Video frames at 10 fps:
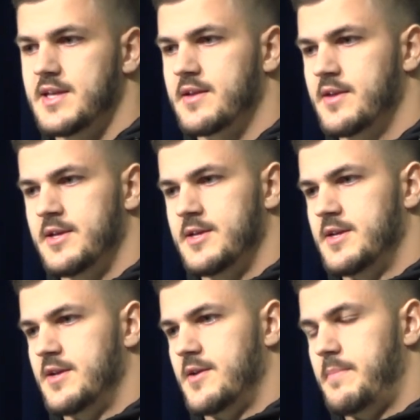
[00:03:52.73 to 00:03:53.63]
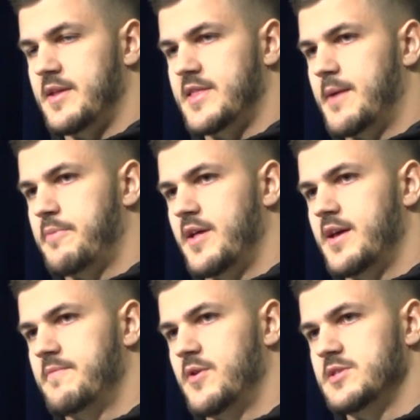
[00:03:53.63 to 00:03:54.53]
like make that play.
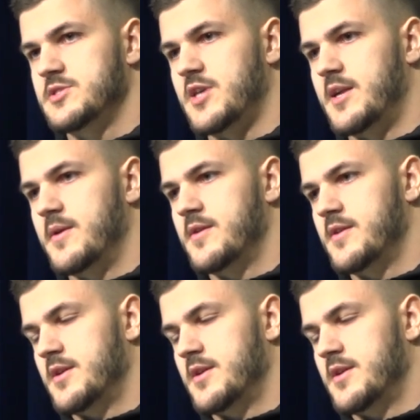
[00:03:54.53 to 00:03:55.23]
I've always tried to,